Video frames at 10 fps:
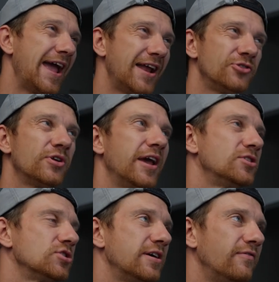
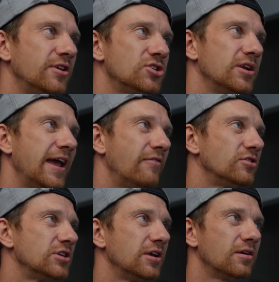education stuff, literally
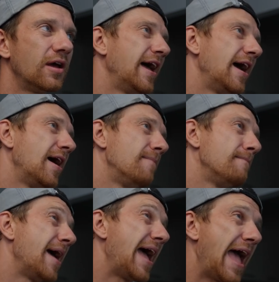everything.
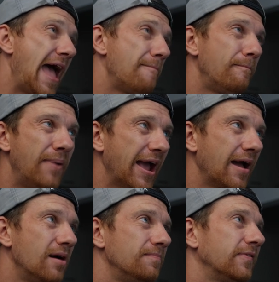app
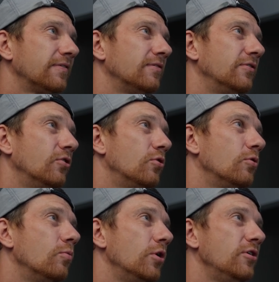backups.
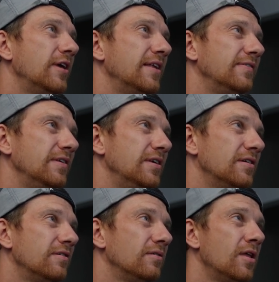So what you can see
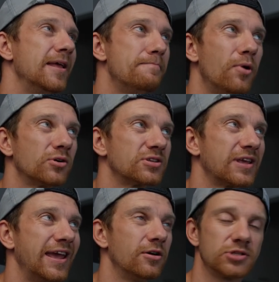here, inbox
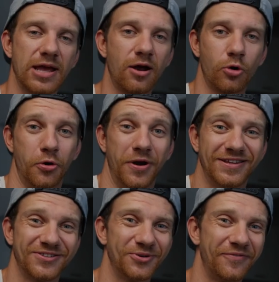chaos. I
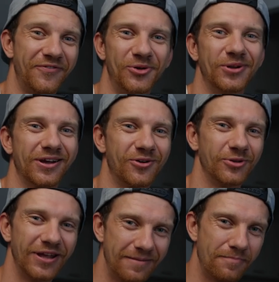always do a folder
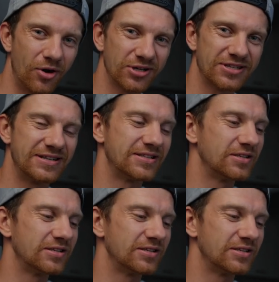called inbox. This